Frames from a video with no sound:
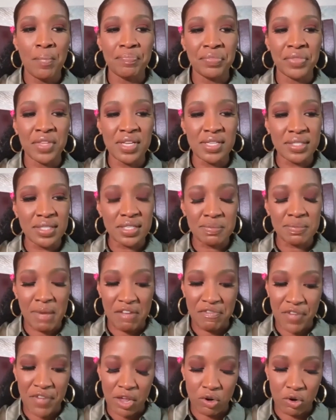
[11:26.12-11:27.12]
This is my
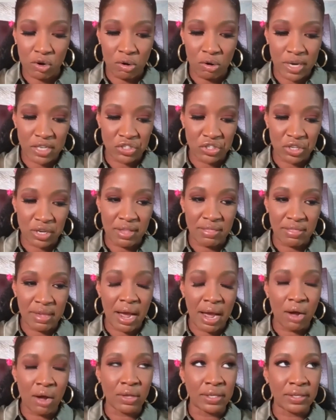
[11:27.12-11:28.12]
final question, and then
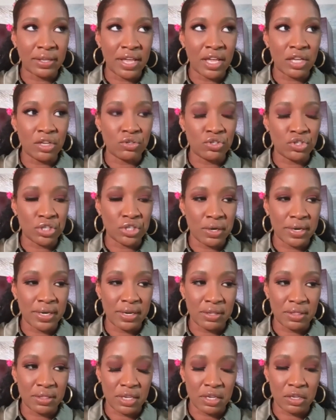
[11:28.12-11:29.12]
I'll let you share
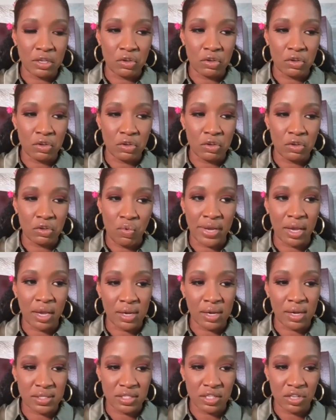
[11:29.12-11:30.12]
anything you want
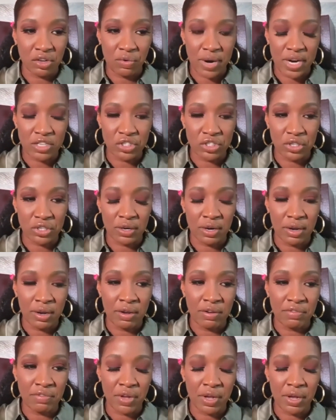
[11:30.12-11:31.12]
in consideration
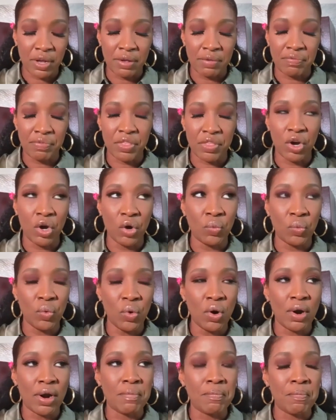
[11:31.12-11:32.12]
of the
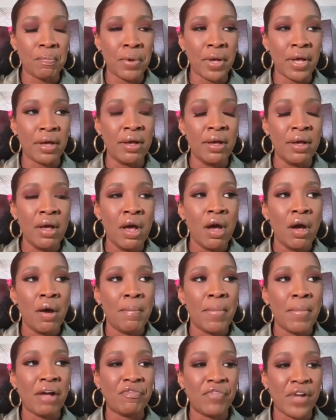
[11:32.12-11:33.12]
award. But
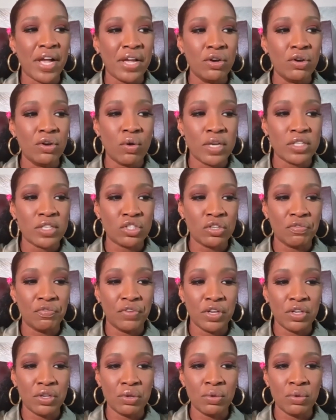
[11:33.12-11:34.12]
my final question
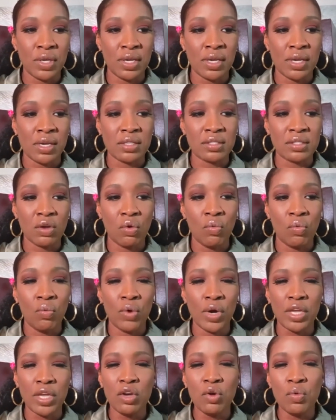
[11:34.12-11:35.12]
for you is,
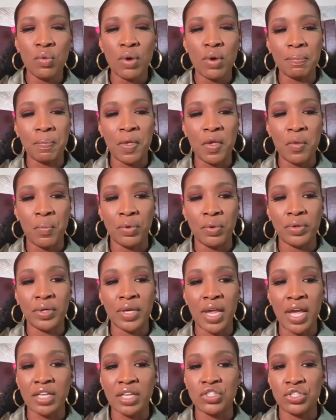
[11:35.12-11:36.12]
what do you want people
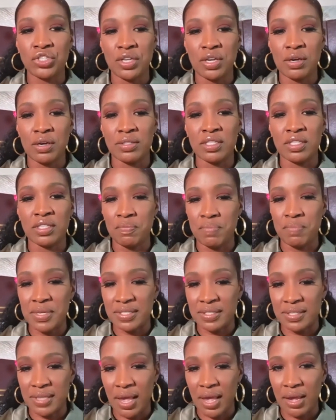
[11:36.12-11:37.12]
next year to be
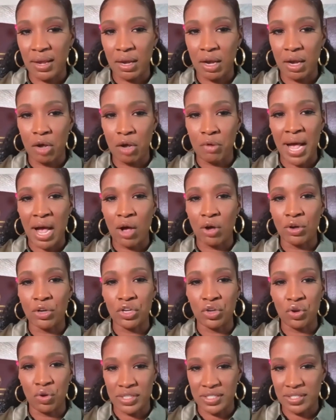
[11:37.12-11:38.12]
saying
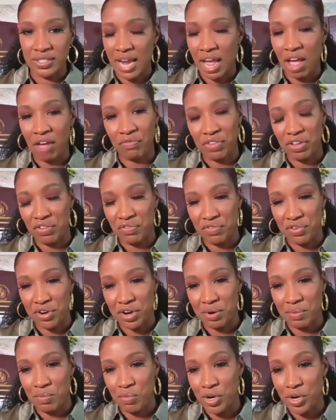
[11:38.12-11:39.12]
about your staffing
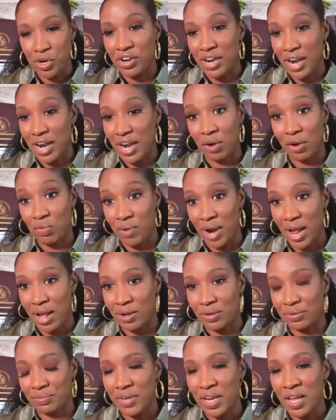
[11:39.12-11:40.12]
firm when you're not
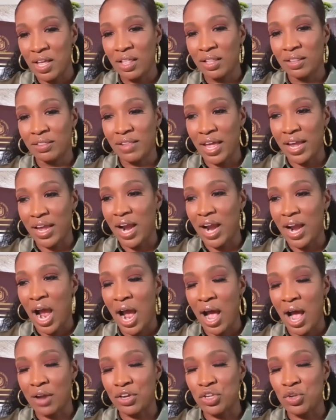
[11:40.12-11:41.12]
around? Like,
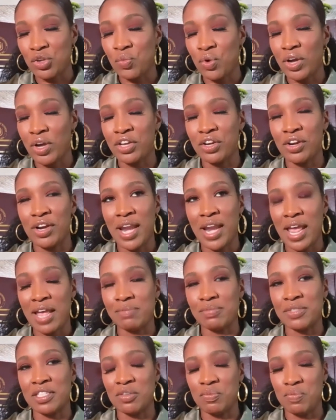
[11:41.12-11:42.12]
how do you want your
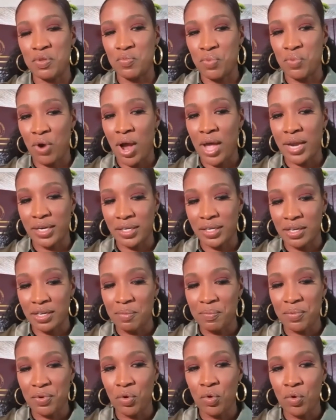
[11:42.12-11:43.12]
name to be brought
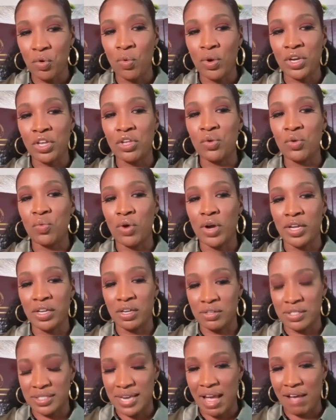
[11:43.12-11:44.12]
up? What do you want
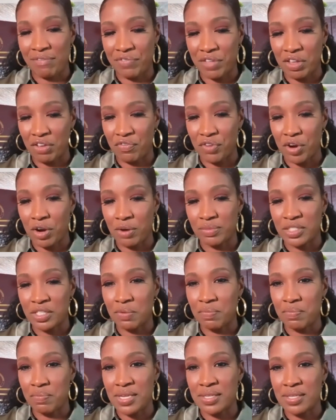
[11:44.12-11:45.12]
your staffing firm
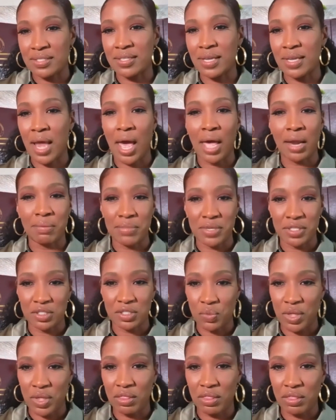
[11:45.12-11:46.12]
to be synonymous
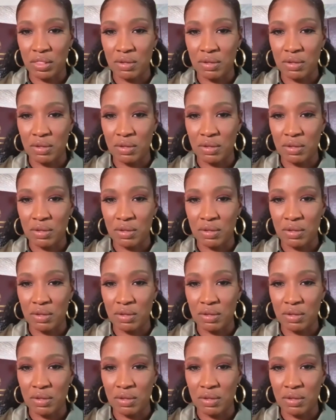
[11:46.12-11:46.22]
with?